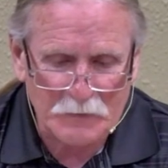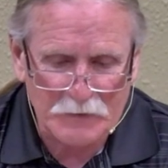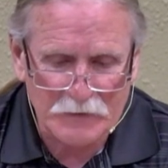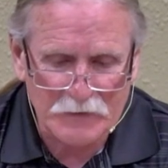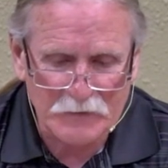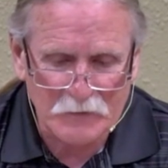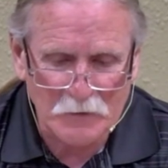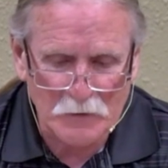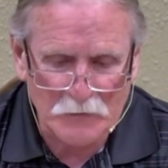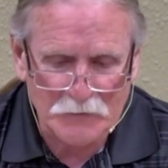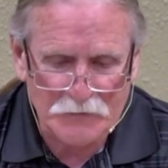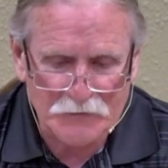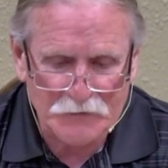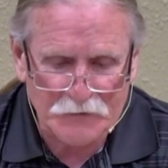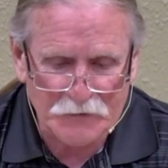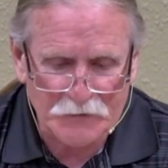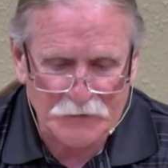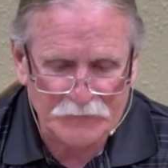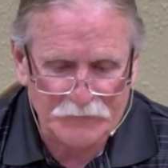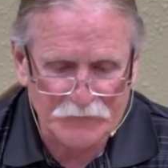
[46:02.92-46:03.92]
an
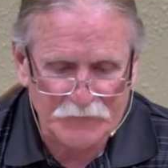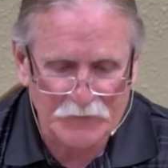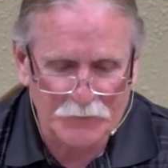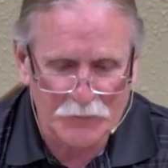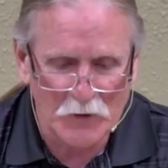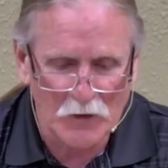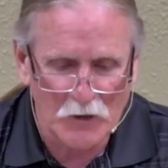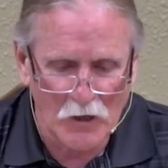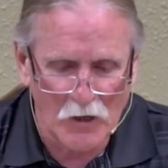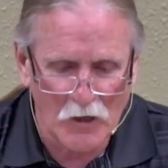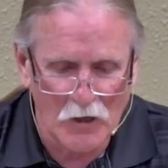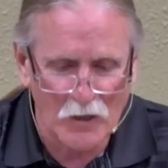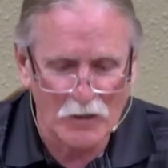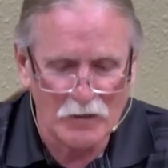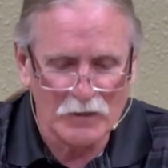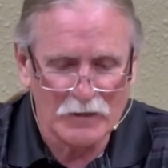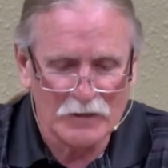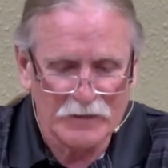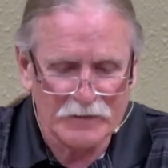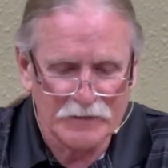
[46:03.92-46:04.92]
altar for
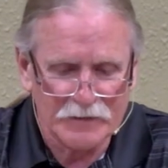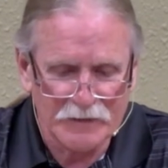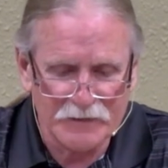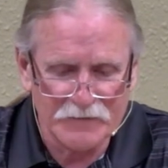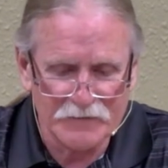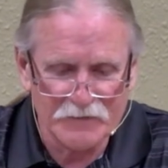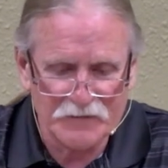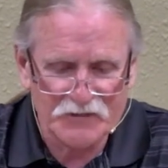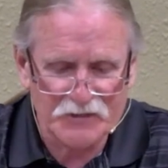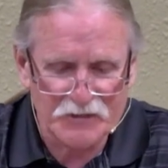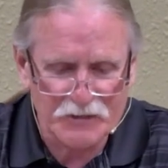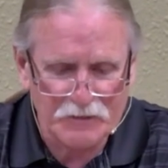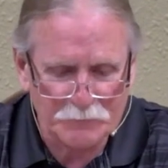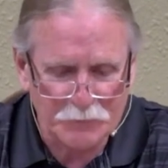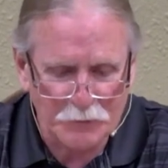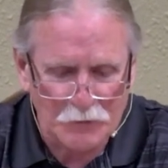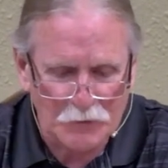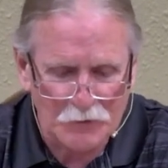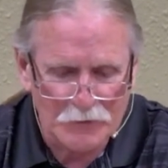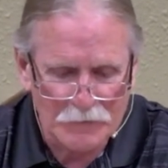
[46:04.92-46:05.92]
Baal in the
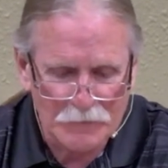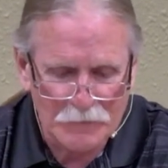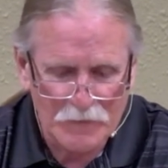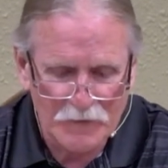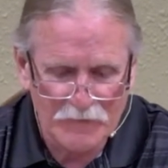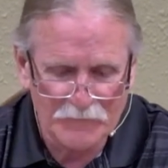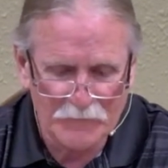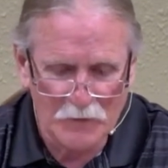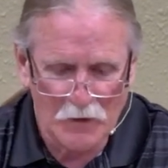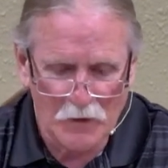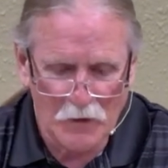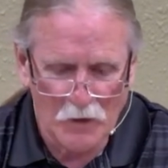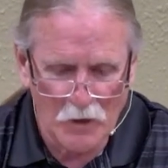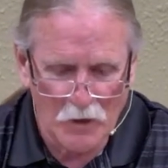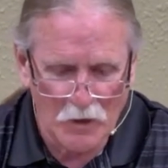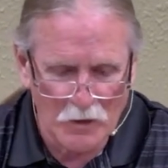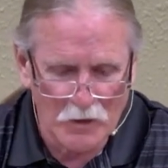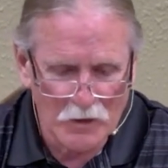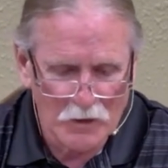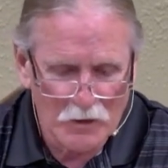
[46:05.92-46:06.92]
temple of
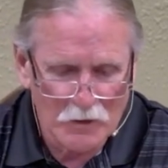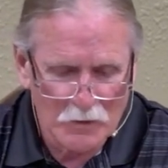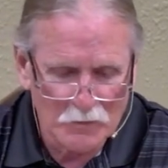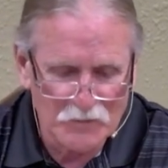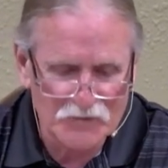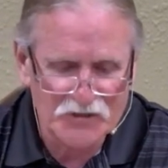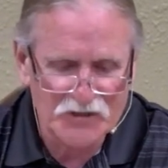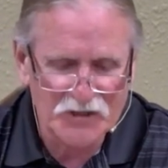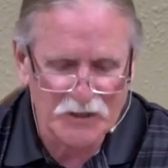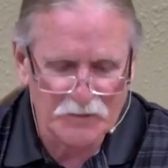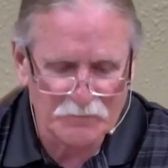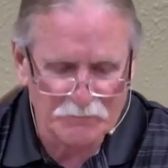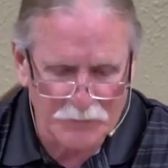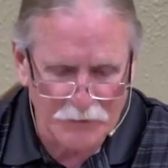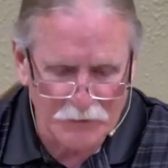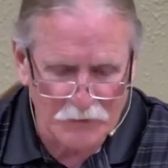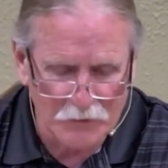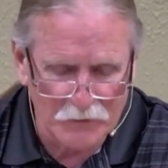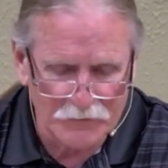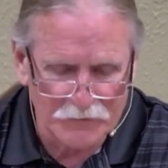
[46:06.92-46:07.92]
Baal, which he had
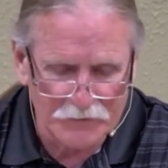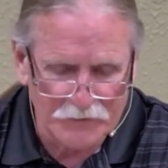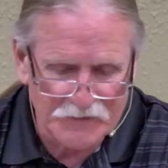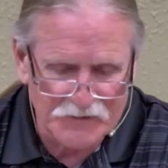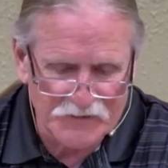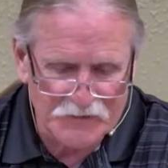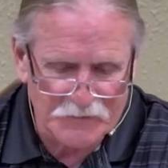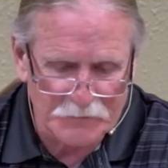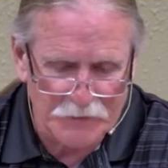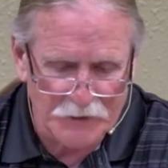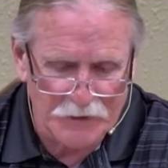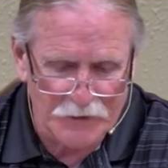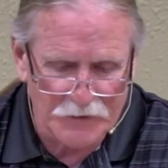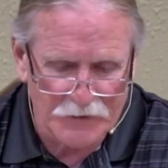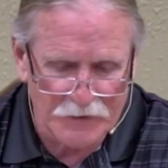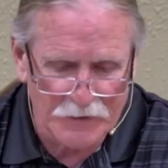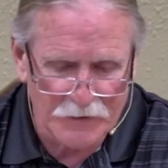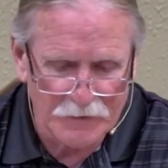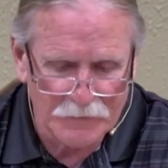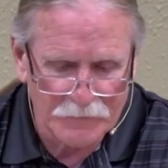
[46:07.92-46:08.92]
built in
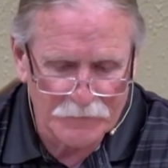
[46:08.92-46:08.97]
Samaria.